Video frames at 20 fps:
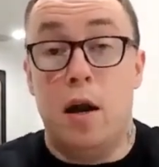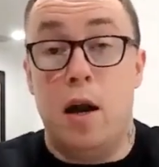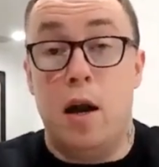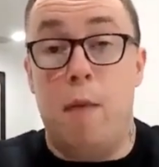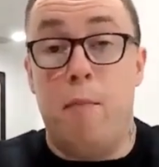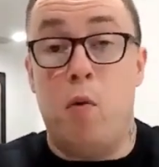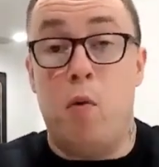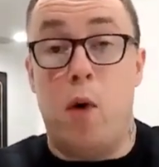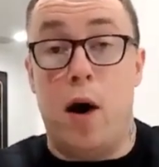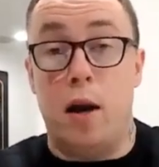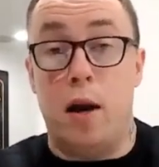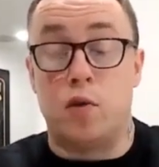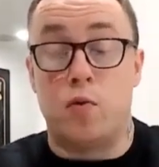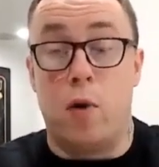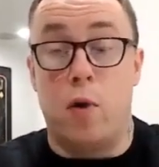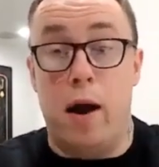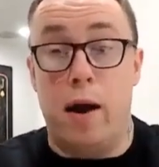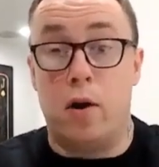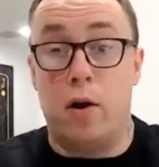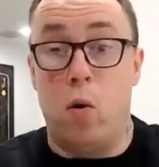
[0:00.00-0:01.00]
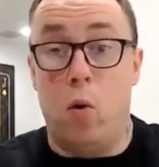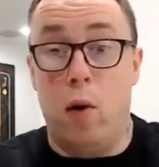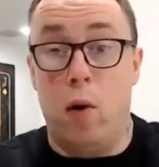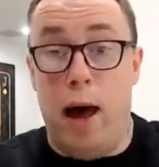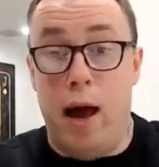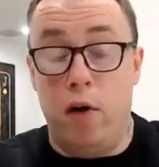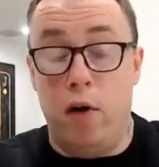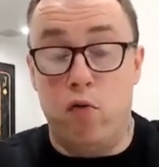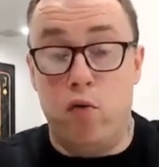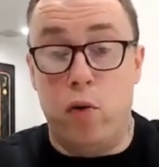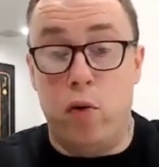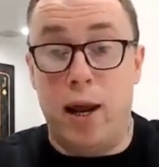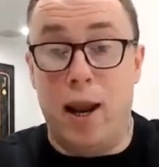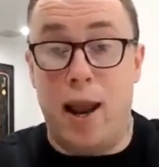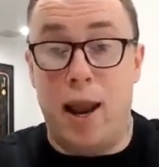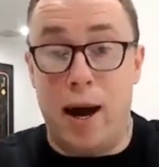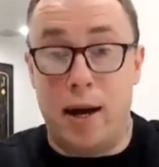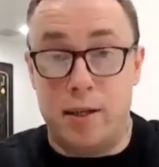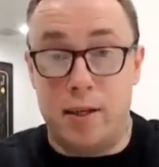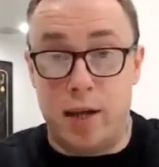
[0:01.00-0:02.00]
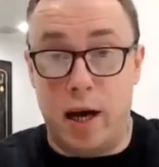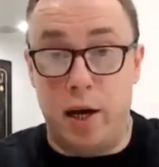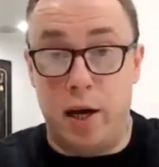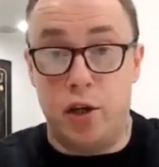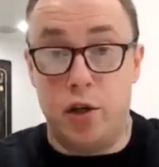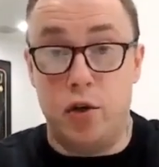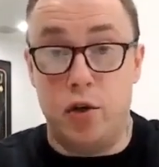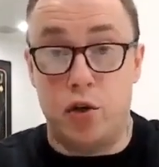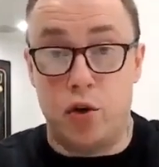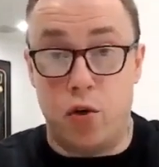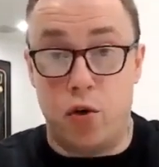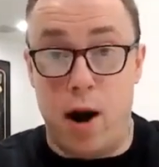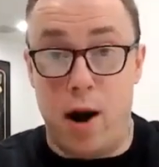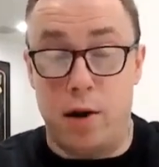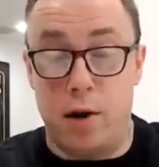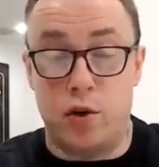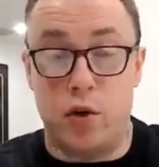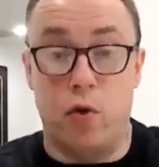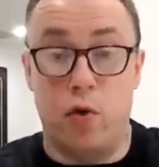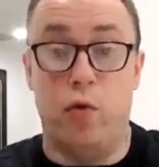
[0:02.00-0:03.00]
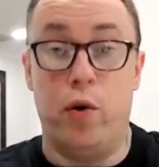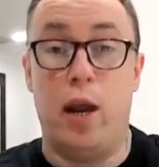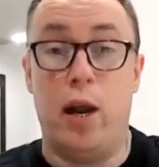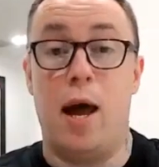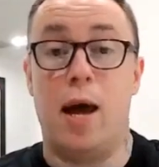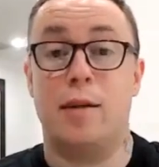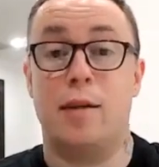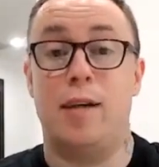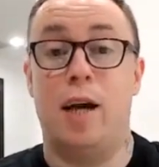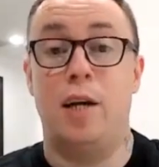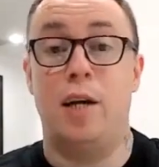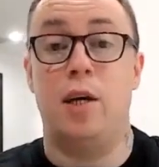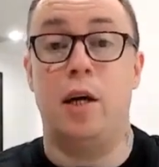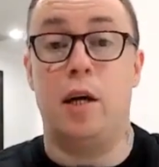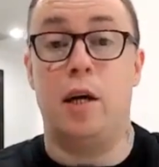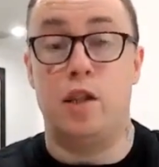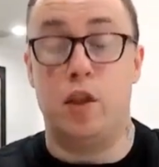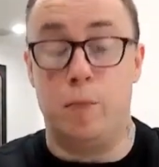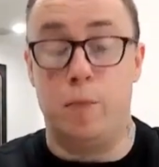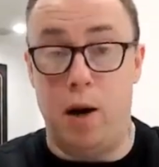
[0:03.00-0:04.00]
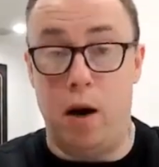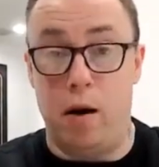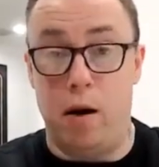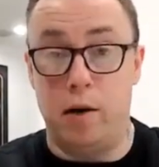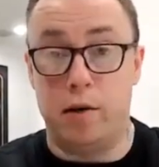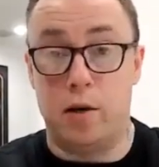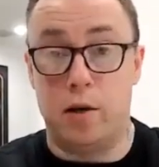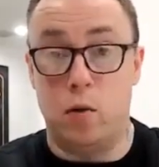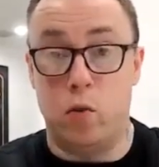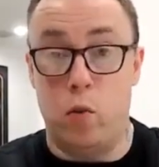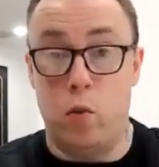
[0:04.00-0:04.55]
Number 1 is what I call a relaxation trance or a relaxation experience,